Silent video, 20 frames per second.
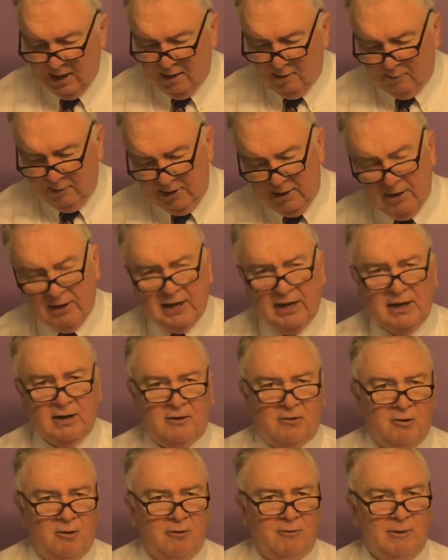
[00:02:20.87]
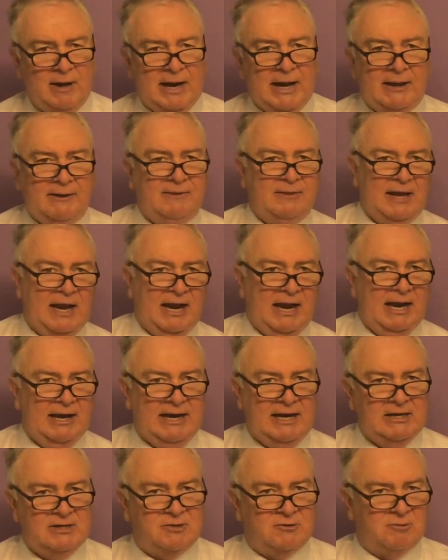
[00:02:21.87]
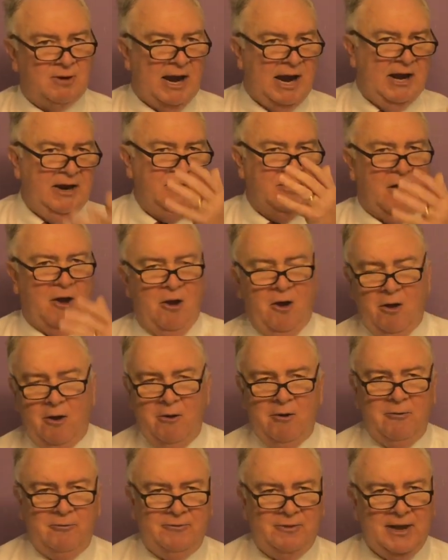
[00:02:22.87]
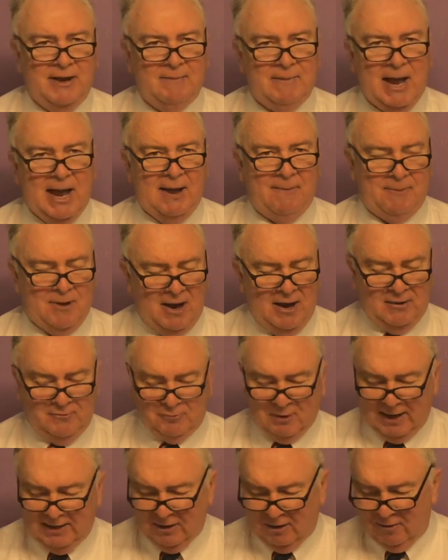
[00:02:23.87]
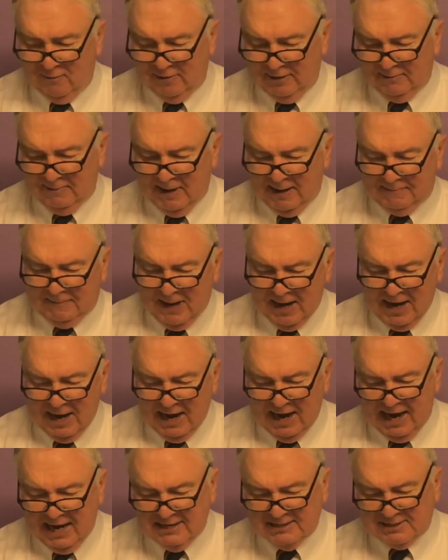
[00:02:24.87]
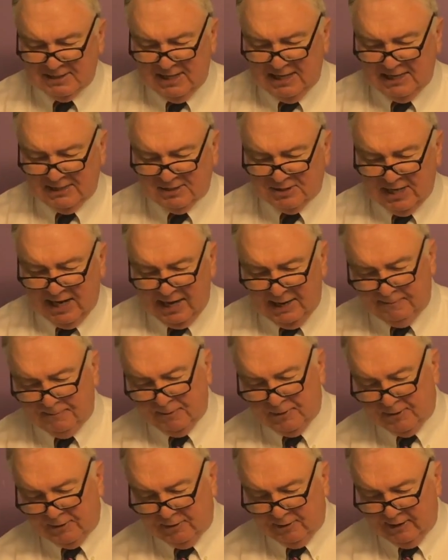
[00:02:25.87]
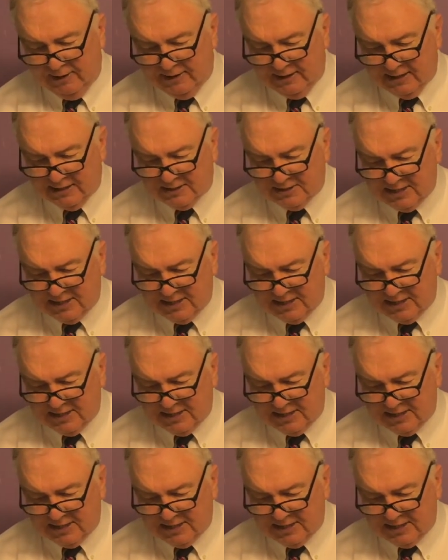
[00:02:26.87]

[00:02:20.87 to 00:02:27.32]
We look at Corinth and he's trying to hold them up, as an example during this